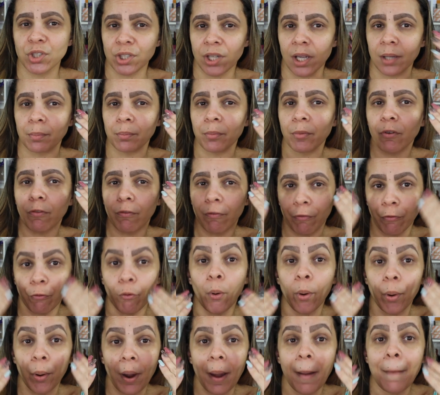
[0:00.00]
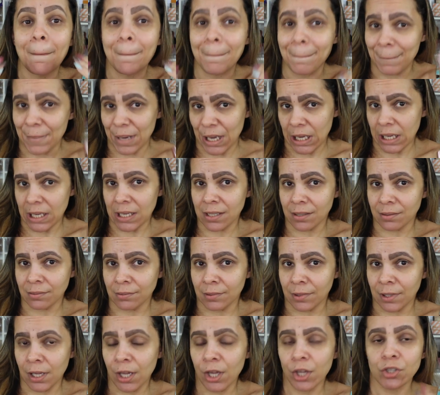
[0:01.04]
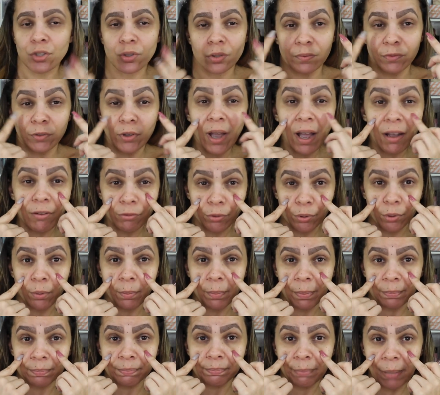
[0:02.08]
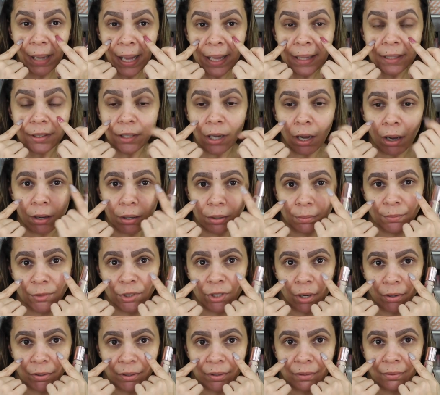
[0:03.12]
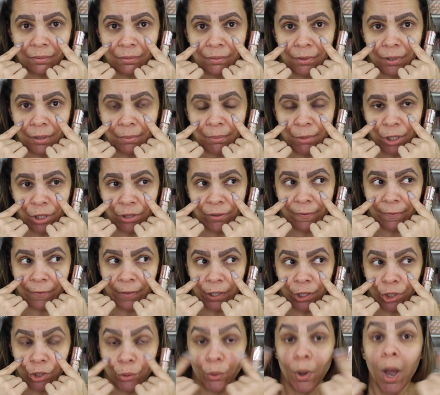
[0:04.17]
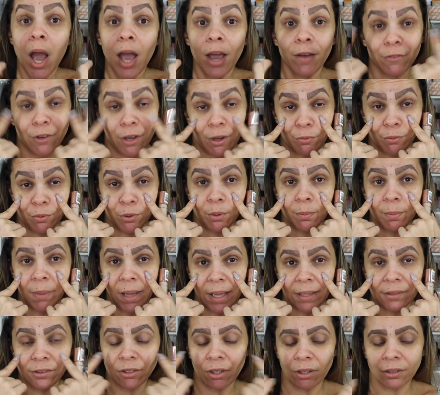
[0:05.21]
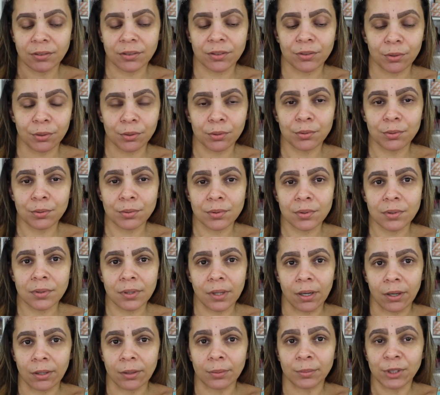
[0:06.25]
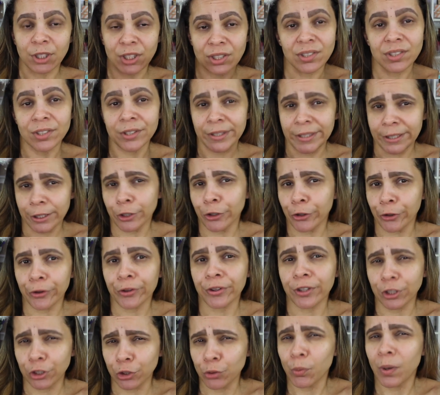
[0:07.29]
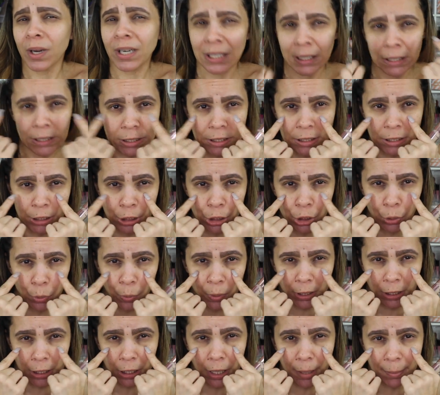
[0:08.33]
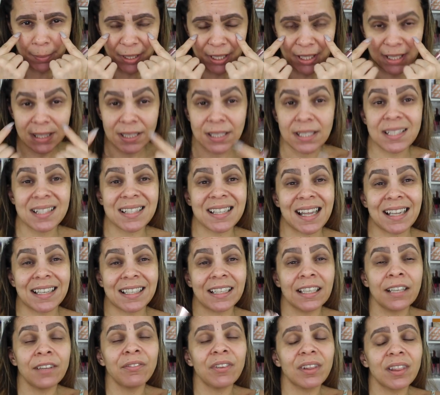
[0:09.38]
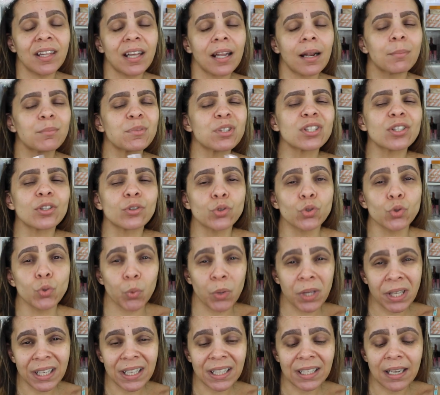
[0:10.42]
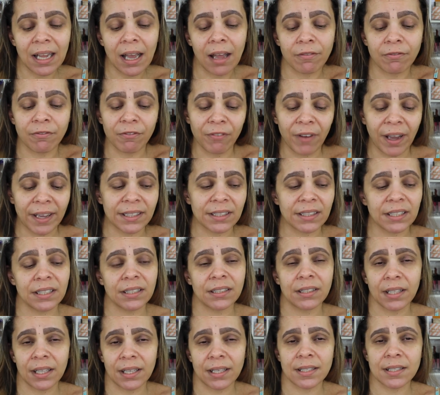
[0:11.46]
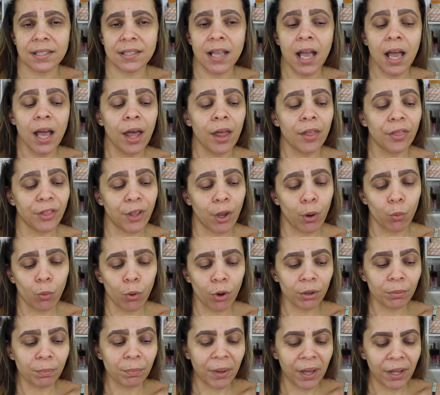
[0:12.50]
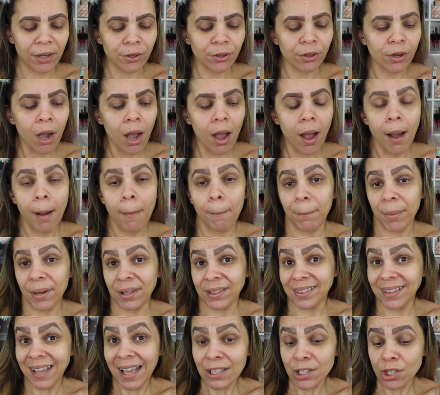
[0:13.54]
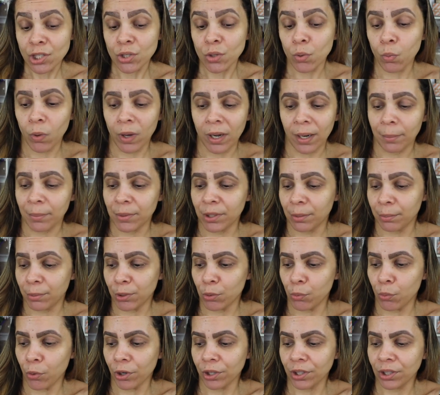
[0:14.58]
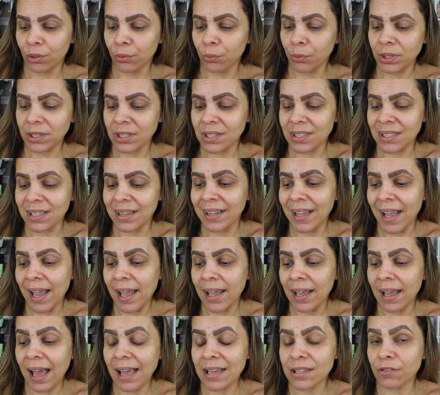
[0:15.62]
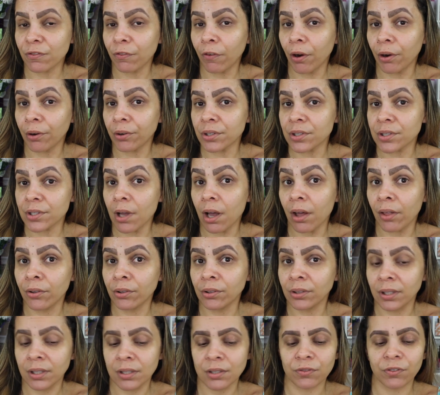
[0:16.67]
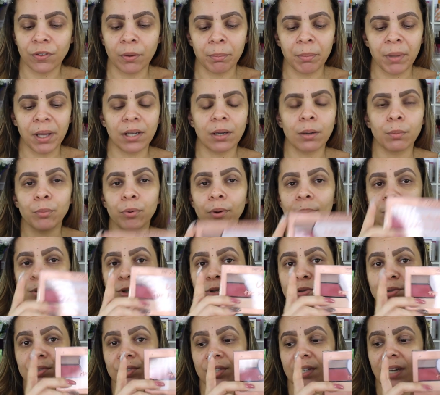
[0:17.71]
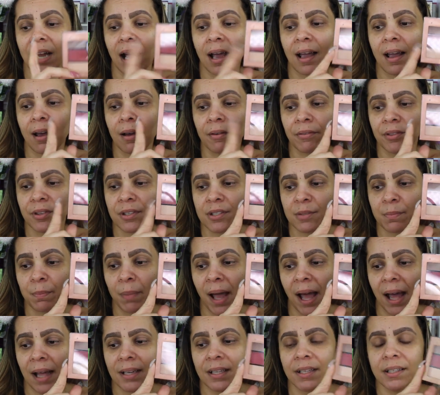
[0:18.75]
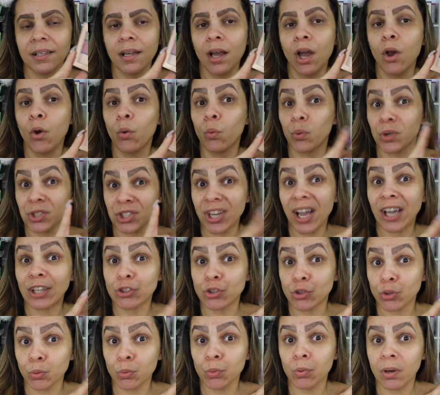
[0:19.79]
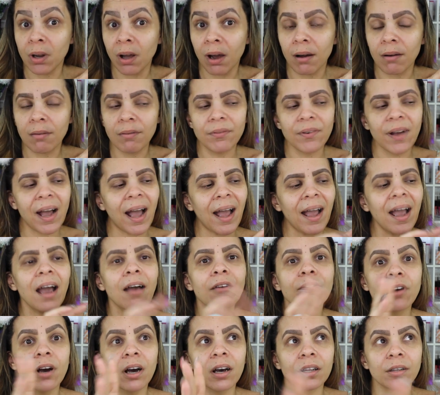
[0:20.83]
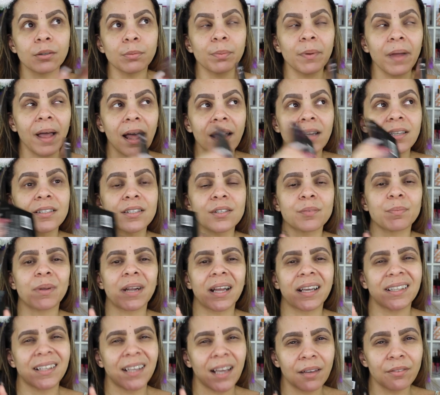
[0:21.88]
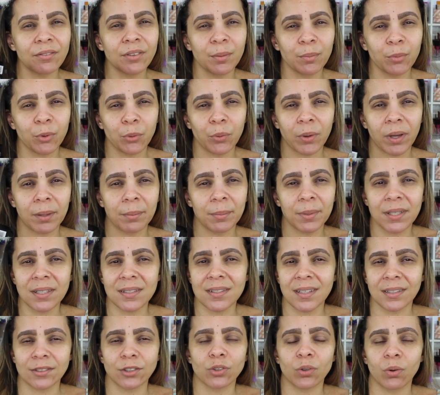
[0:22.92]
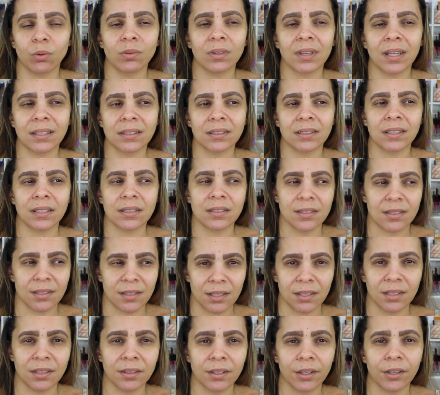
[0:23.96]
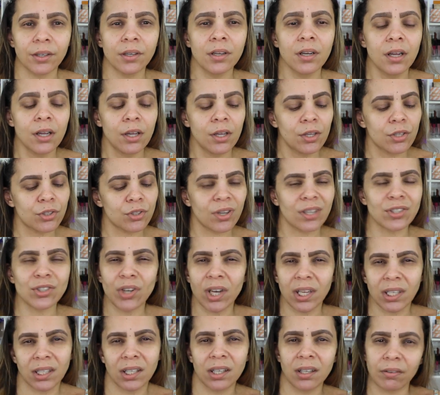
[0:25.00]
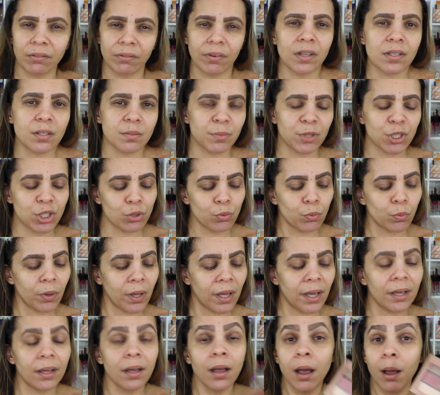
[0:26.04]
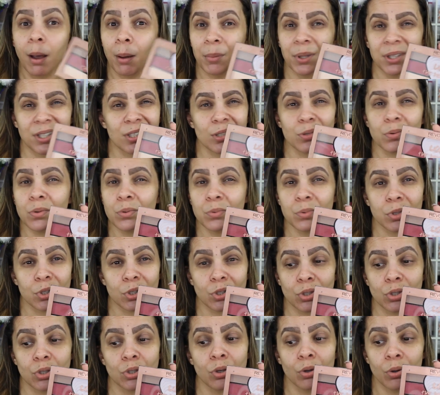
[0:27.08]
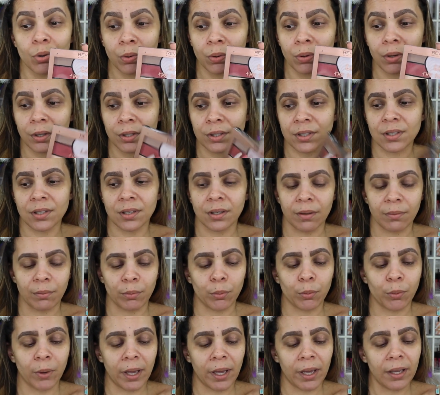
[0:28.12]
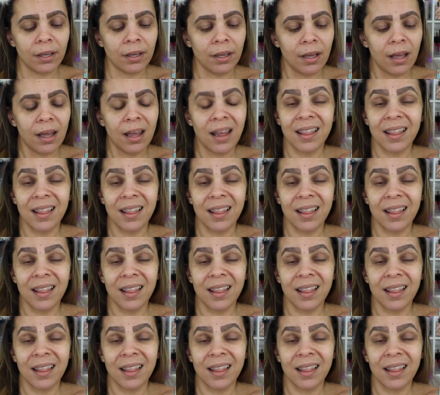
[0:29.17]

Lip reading: Shape for me. So if you have real bad, sorry, didn't mean to flick you. If you have real bad dark circles, this is the girl that you want to listen to when it comes to this. And even then, I'm still tweaking and finding things that work better. But that's what I'm going to be working with today. As far as other things from Makeup Revolution, I have this palette, which I do love. I have other palettes, but I gave them away because I don't like things sitting there. So I try to give as much away. But this one was too good to give away.